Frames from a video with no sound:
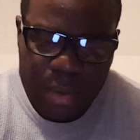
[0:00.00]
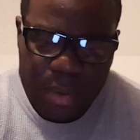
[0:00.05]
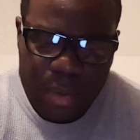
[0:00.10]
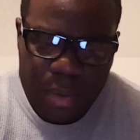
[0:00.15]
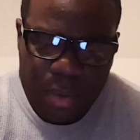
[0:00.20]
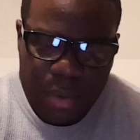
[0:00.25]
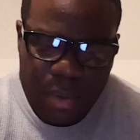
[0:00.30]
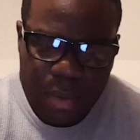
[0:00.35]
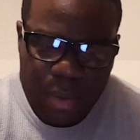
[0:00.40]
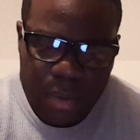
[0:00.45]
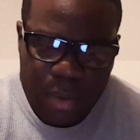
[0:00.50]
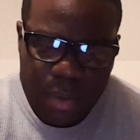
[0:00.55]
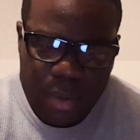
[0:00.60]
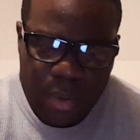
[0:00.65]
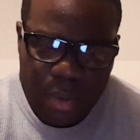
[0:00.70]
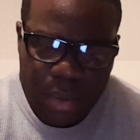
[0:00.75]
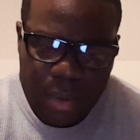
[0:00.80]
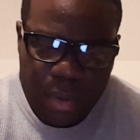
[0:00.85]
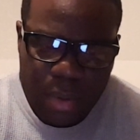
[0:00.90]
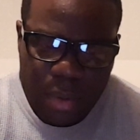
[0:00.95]

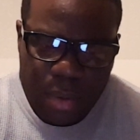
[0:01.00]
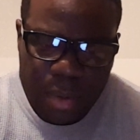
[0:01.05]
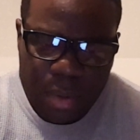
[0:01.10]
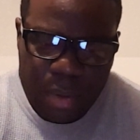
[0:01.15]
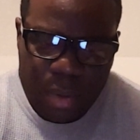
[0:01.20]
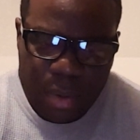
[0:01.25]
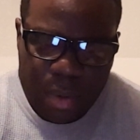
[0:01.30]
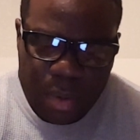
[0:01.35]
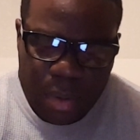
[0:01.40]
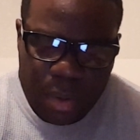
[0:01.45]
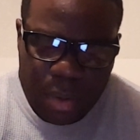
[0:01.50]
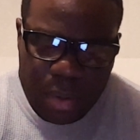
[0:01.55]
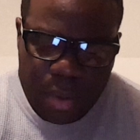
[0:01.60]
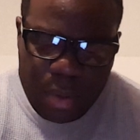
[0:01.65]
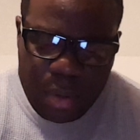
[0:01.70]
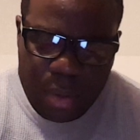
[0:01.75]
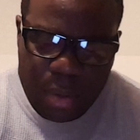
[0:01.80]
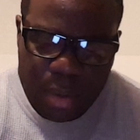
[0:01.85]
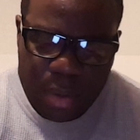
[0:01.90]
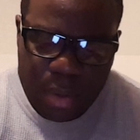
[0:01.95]

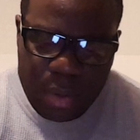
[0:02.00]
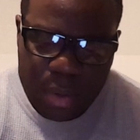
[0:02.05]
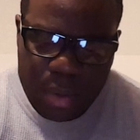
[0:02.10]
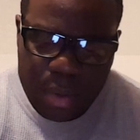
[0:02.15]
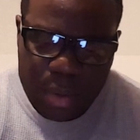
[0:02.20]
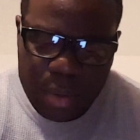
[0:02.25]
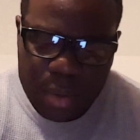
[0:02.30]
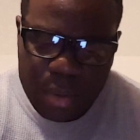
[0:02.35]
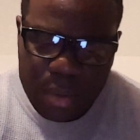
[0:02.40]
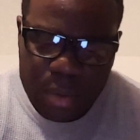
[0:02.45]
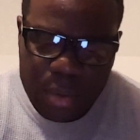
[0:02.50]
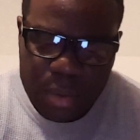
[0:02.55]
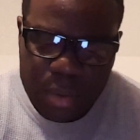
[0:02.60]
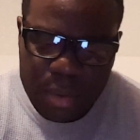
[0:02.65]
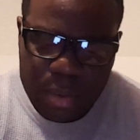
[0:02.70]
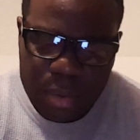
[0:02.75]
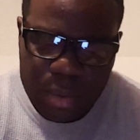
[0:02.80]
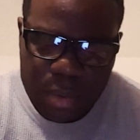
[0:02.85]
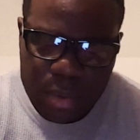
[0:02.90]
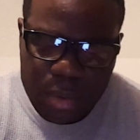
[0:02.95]

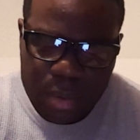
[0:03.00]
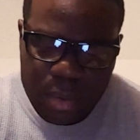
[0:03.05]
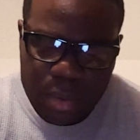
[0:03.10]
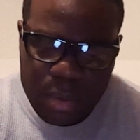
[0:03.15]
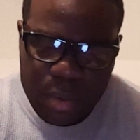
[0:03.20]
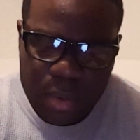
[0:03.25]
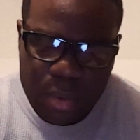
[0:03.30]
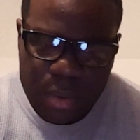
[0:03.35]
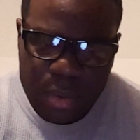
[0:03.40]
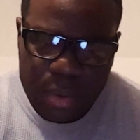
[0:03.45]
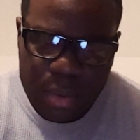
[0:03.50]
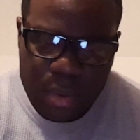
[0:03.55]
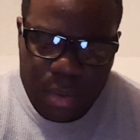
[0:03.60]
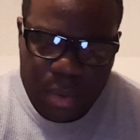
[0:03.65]
[no speech]